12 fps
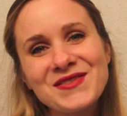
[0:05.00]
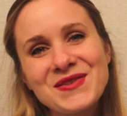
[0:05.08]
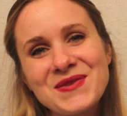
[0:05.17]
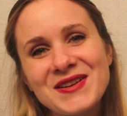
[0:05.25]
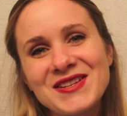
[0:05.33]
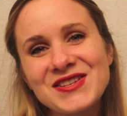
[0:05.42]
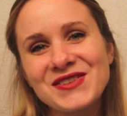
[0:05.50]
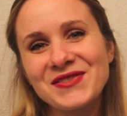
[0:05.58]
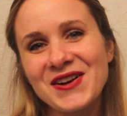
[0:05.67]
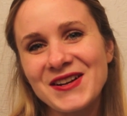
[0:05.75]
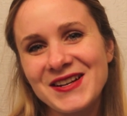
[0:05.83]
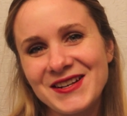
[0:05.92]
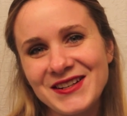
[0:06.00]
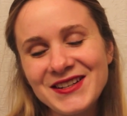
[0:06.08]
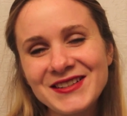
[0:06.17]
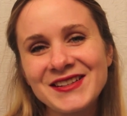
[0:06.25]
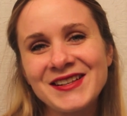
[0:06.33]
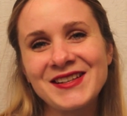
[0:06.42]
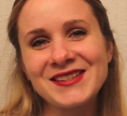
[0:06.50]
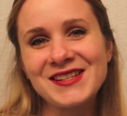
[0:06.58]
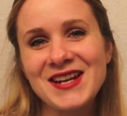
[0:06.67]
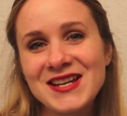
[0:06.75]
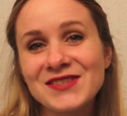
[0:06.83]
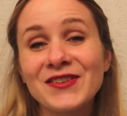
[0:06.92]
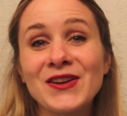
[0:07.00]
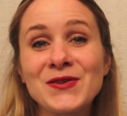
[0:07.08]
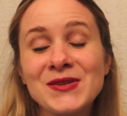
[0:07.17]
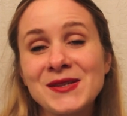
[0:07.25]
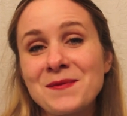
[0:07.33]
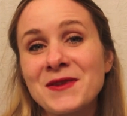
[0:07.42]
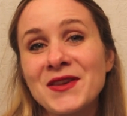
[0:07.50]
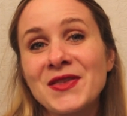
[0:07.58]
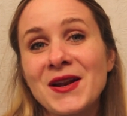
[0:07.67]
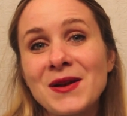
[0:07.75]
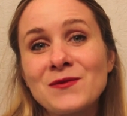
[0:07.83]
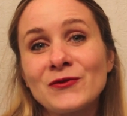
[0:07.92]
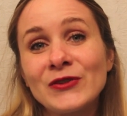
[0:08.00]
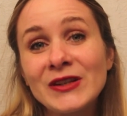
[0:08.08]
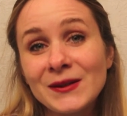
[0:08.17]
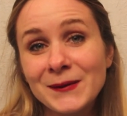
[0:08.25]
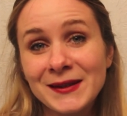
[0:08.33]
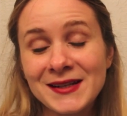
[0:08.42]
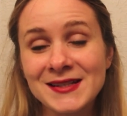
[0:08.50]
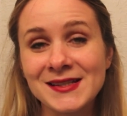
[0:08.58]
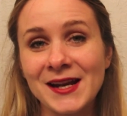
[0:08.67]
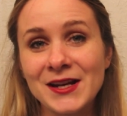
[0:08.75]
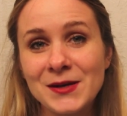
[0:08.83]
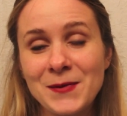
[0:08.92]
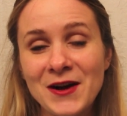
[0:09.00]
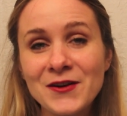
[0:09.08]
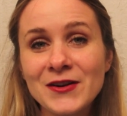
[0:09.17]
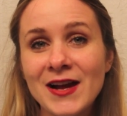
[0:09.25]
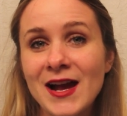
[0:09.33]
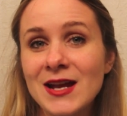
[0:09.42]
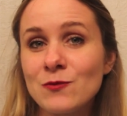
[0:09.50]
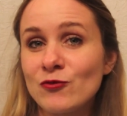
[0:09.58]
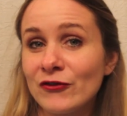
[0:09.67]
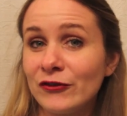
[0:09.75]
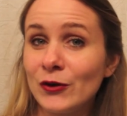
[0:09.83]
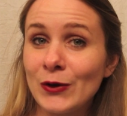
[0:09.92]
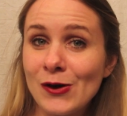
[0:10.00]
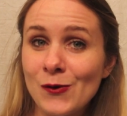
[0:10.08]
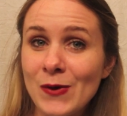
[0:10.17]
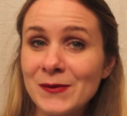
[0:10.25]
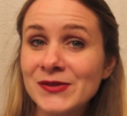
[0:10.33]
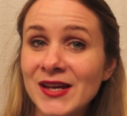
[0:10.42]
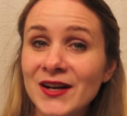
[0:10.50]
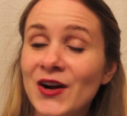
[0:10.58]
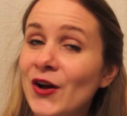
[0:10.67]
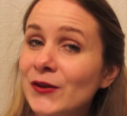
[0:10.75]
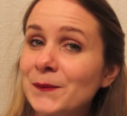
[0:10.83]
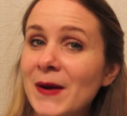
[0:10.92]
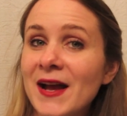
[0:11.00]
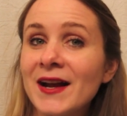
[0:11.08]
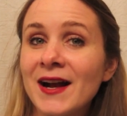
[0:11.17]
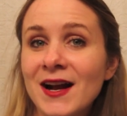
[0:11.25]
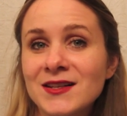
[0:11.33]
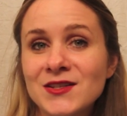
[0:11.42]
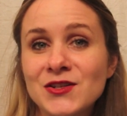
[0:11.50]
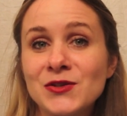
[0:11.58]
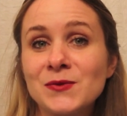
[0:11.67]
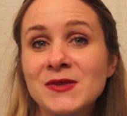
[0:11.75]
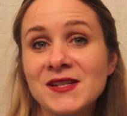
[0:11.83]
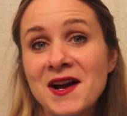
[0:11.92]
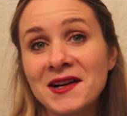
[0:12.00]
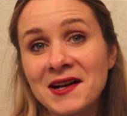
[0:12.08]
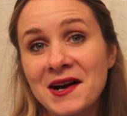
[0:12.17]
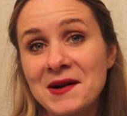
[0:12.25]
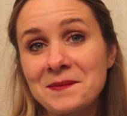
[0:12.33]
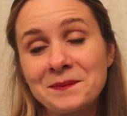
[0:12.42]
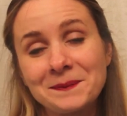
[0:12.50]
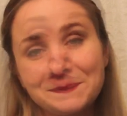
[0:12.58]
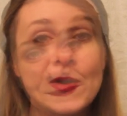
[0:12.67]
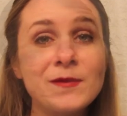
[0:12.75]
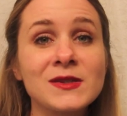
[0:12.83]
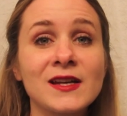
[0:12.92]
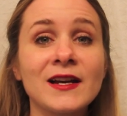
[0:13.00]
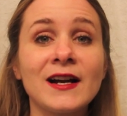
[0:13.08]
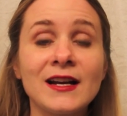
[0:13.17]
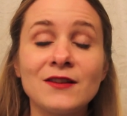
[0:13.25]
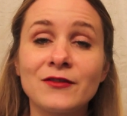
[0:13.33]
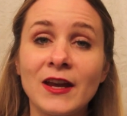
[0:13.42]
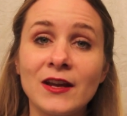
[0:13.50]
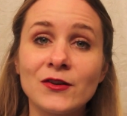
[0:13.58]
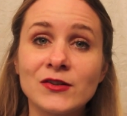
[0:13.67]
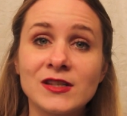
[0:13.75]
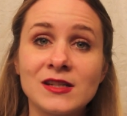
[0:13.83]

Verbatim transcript: everyone, it's Siobhan here. Today's video is something that I'm really, really excited about. I am reviewing a website called buy costumes dot com. The website kind of caters